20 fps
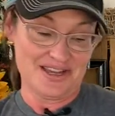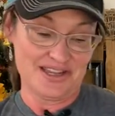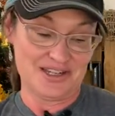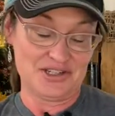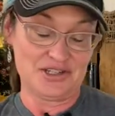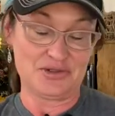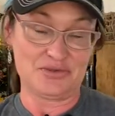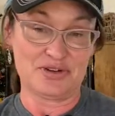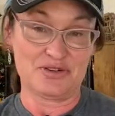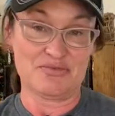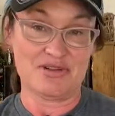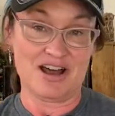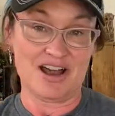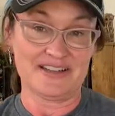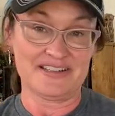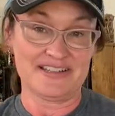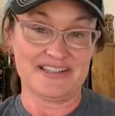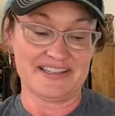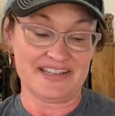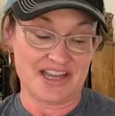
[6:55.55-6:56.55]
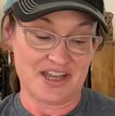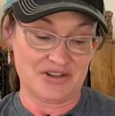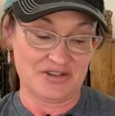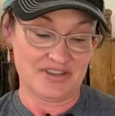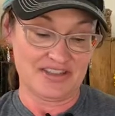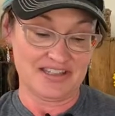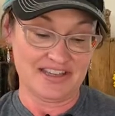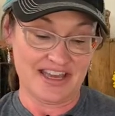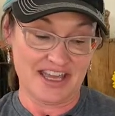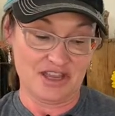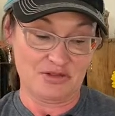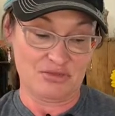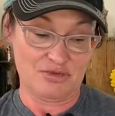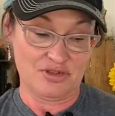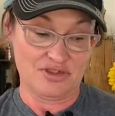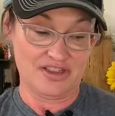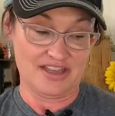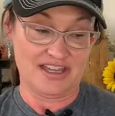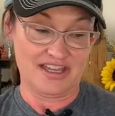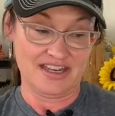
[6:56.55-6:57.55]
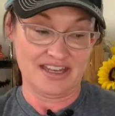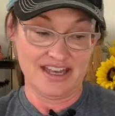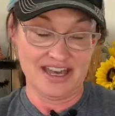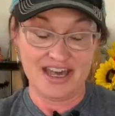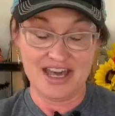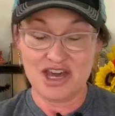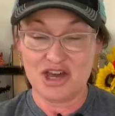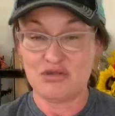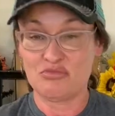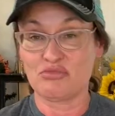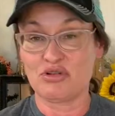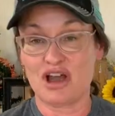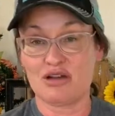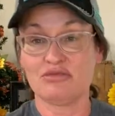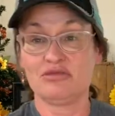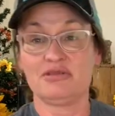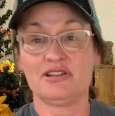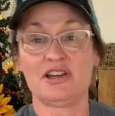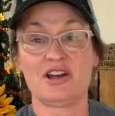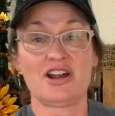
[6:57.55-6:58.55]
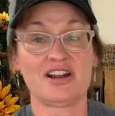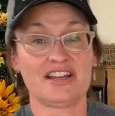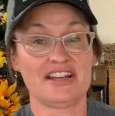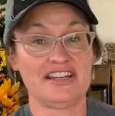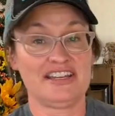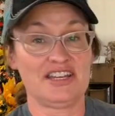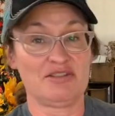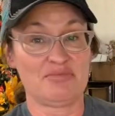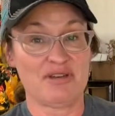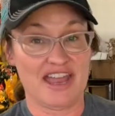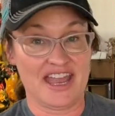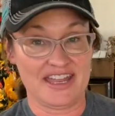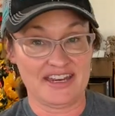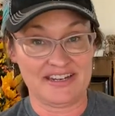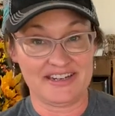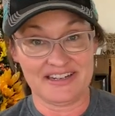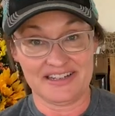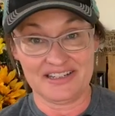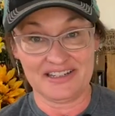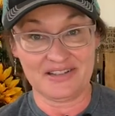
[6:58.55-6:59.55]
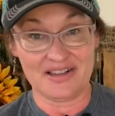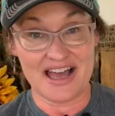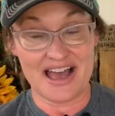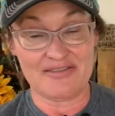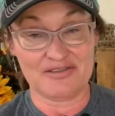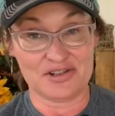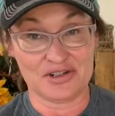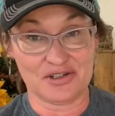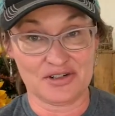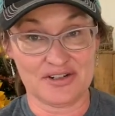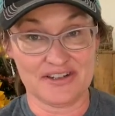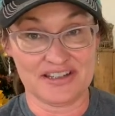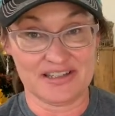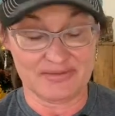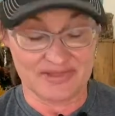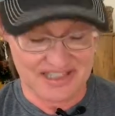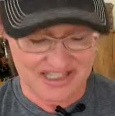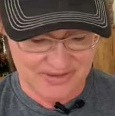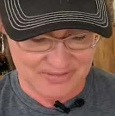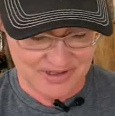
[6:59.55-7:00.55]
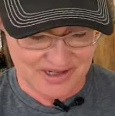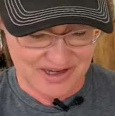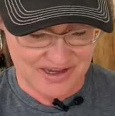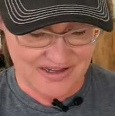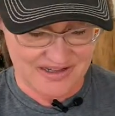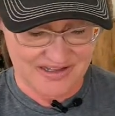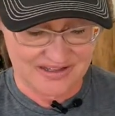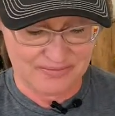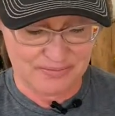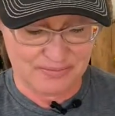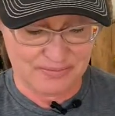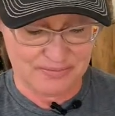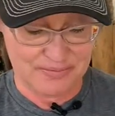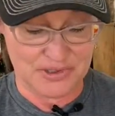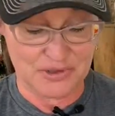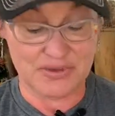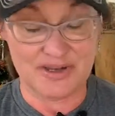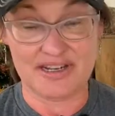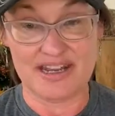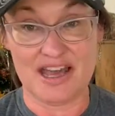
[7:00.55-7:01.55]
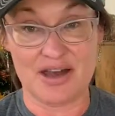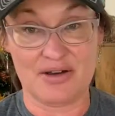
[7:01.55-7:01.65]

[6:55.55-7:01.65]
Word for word: jewelry boxes under the table that probably aren't gonna get painted until after Christmas because between now